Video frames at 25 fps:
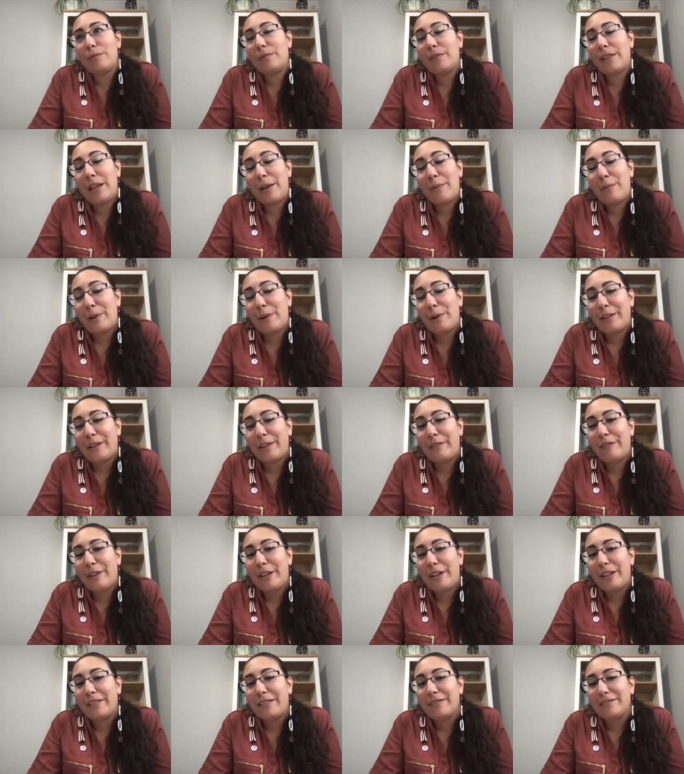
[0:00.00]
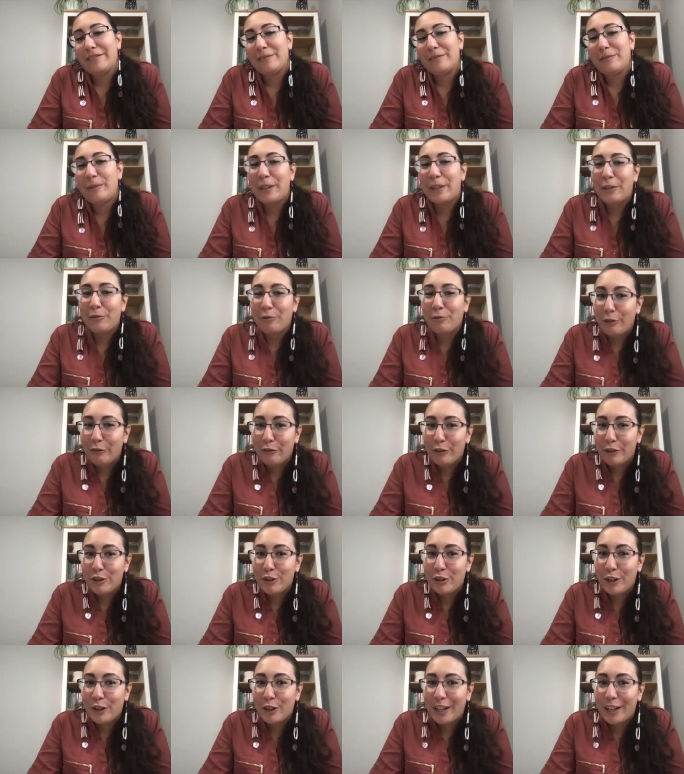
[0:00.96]
they weren't living with
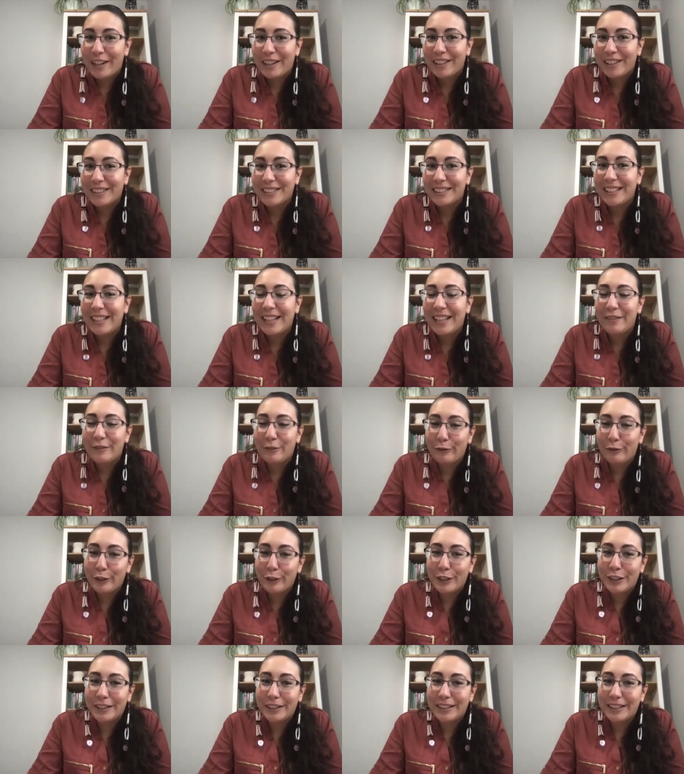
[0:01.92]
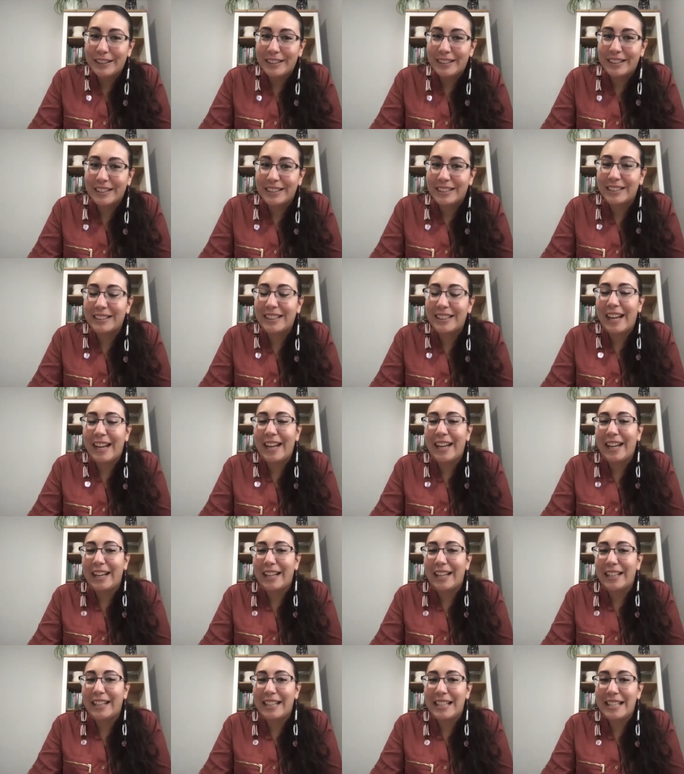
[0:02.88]
refrigerators and freezers and